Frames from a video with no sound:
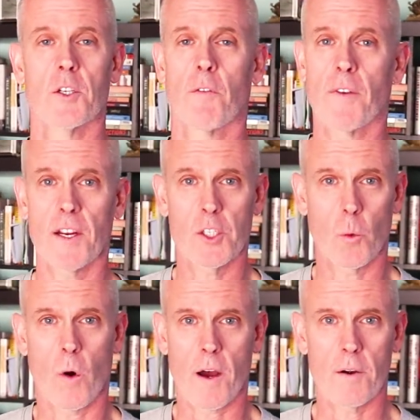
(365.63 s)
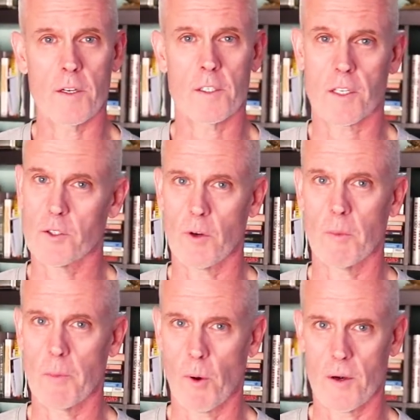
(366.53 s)
Don't forget your water. It's
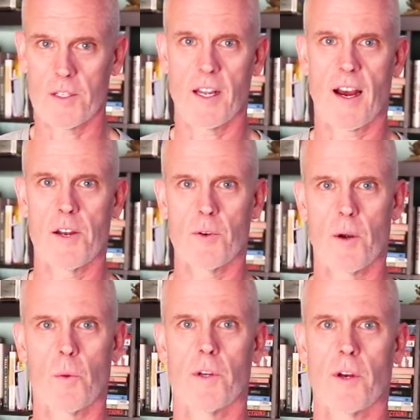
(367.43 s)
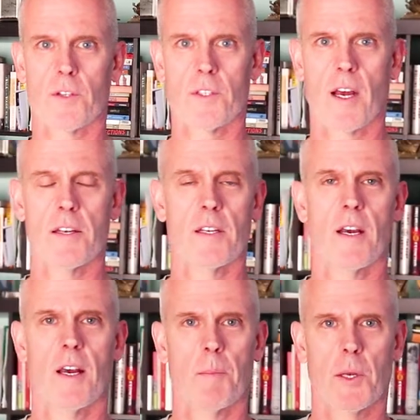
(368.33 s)
extremely important to stay hydrated when you exercise.
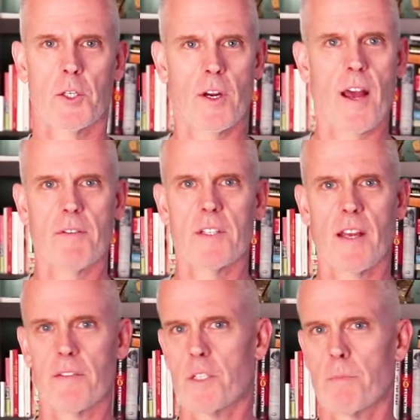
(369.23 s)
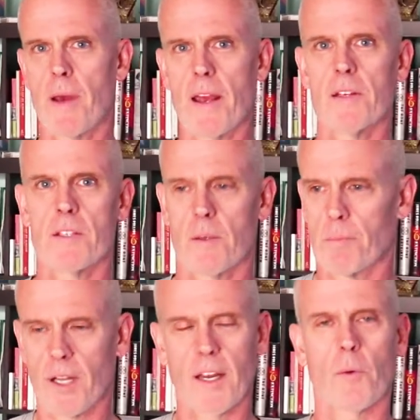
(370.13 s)
Make sure you have a safe space,
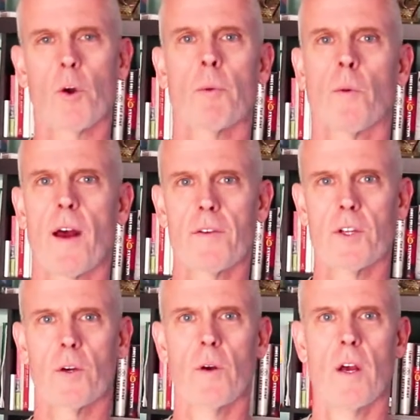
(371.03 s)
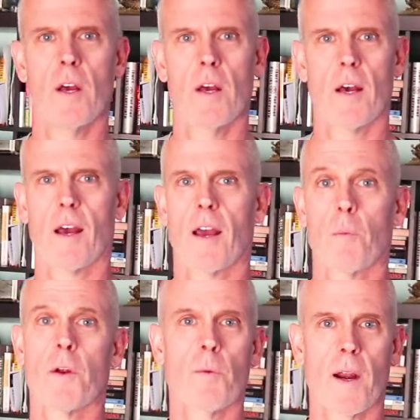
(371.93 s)
plenty of room around you,
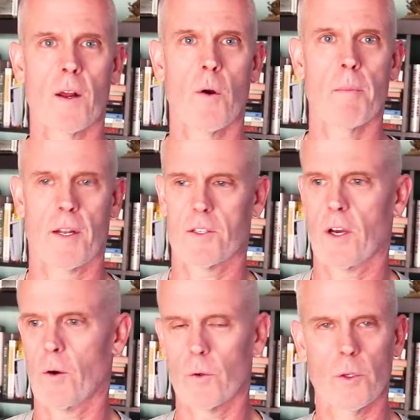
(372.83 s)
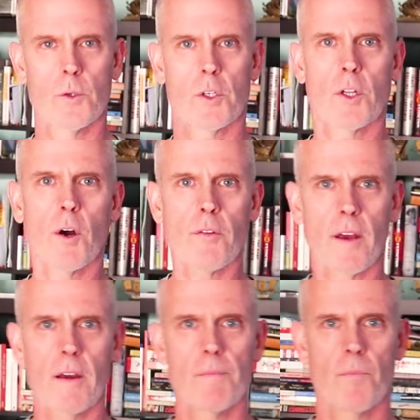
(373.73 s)
and wear the right equipment. So loose
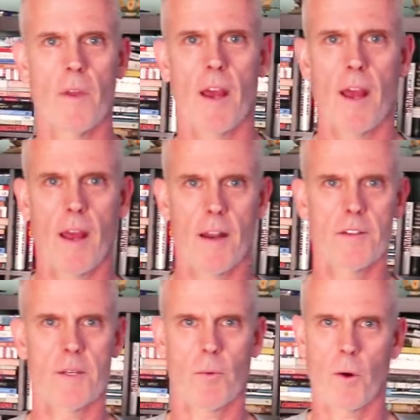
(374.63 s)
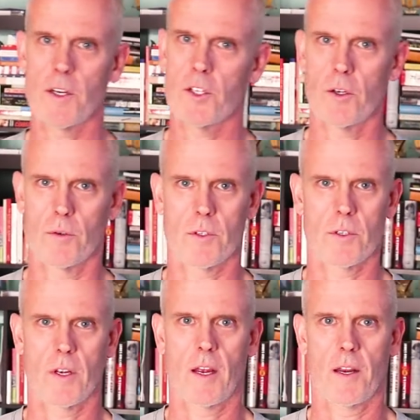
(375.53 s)
clothing and some great
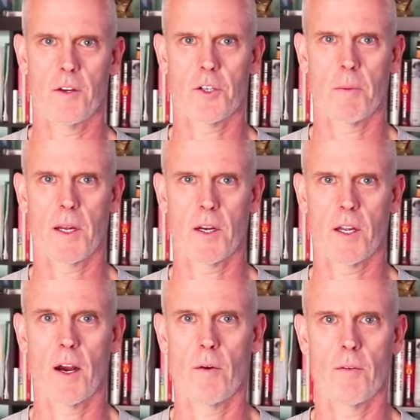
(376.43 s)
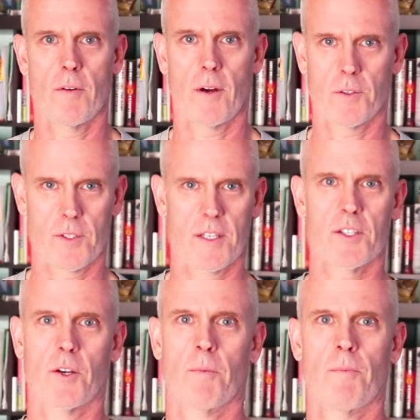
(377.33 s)
shoes, and you should be good to go. I'll see you
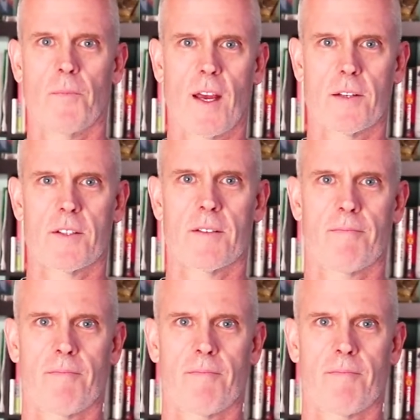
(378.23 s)
soon. Thanks.